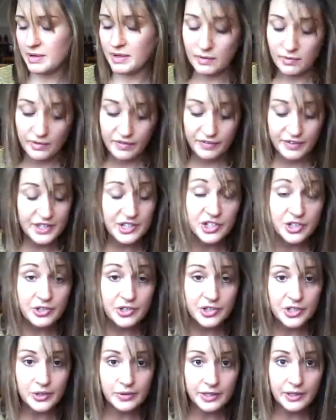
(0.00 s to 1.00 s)
For this
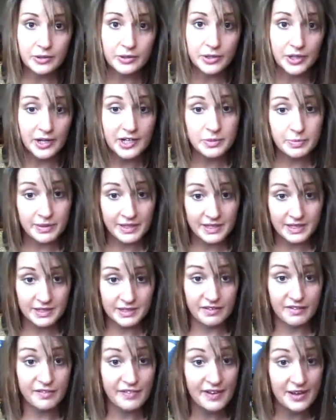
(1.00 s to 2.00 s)
tutorial you're going to need
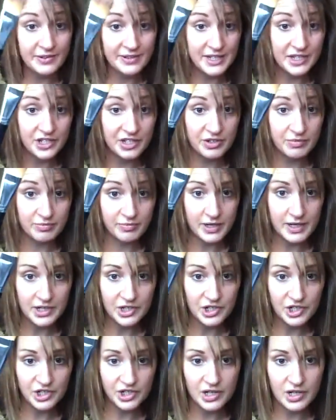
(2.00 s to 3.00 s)
a foundation
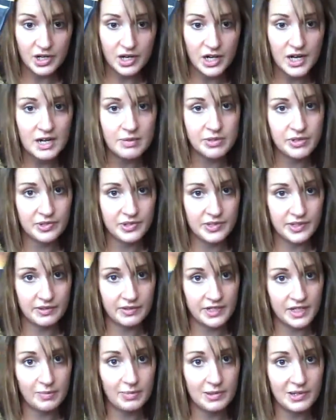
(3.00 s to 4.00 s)
brush. I'm using the
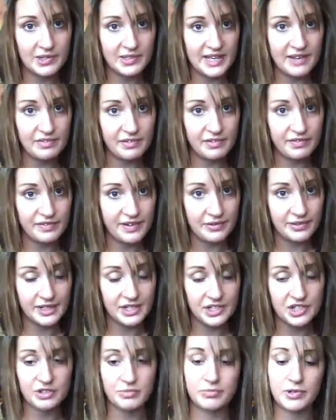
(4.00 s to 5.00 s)
W7
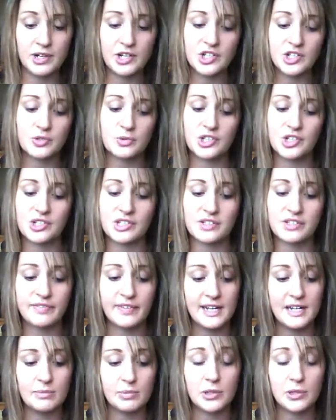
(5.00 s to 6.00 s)
foundation brush, which is
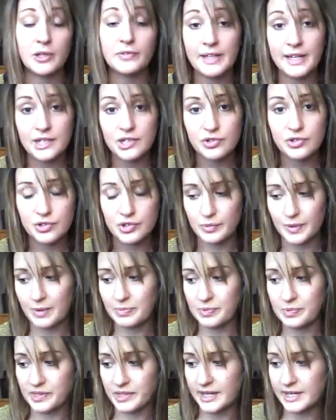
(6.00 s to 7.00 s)
available on the Xtras
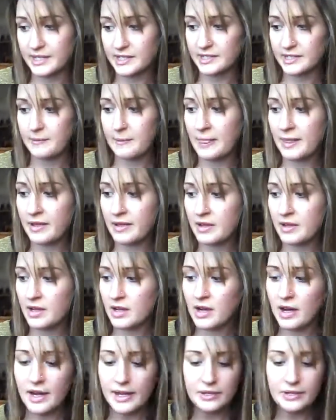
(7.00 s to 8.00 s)
website.
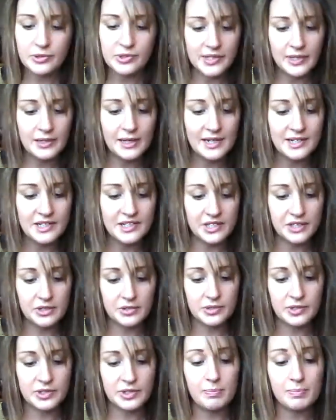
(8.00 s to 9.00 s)
I also like to
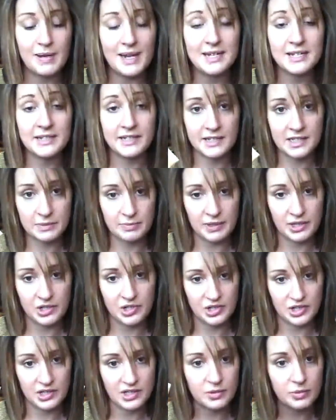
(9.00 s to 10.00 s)
use blending
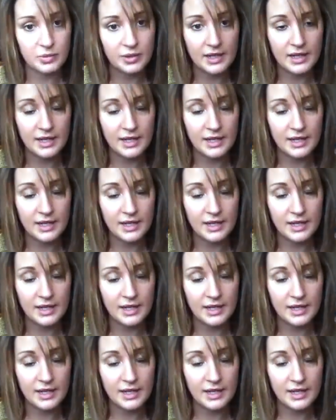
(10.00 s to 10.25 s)
sponges when I